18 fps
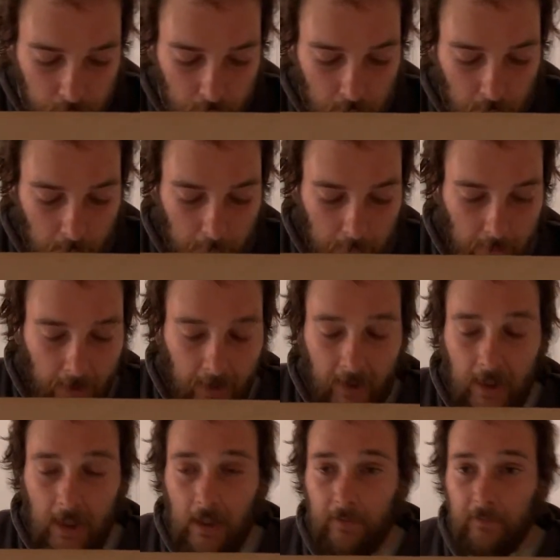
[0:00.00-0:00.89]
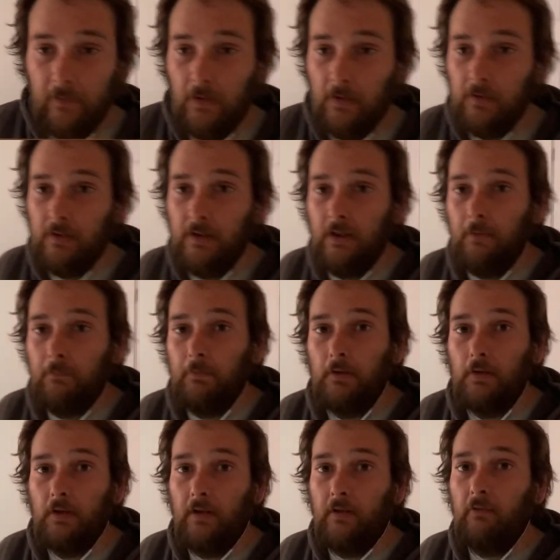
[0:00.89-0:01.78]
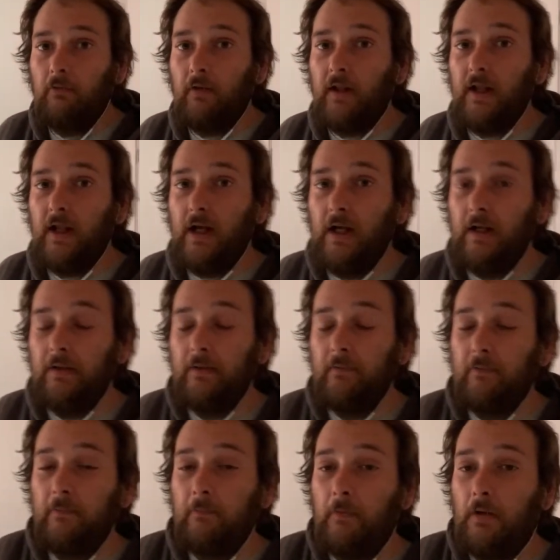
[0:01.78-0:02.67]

I'm a bit sad like that, but it's not sad in